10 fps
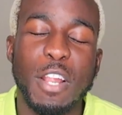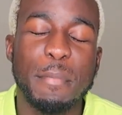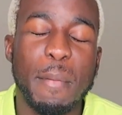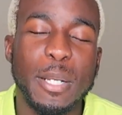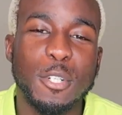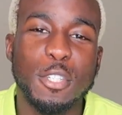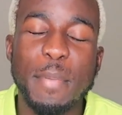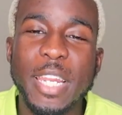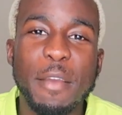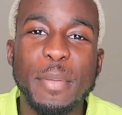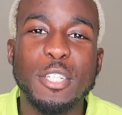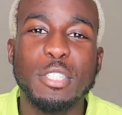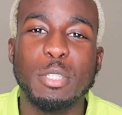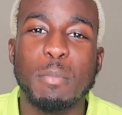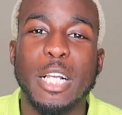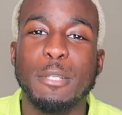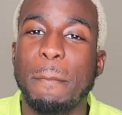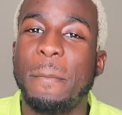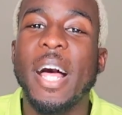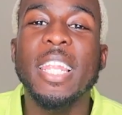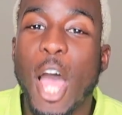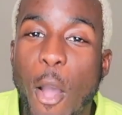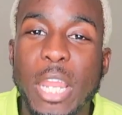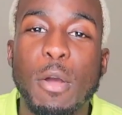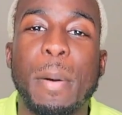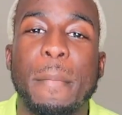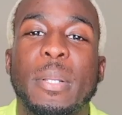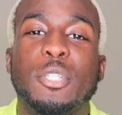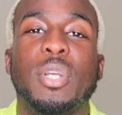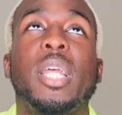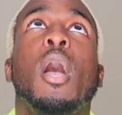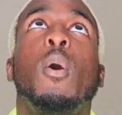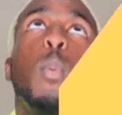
to follow me on my social media and in the description box below, and it'll pop up on the screen.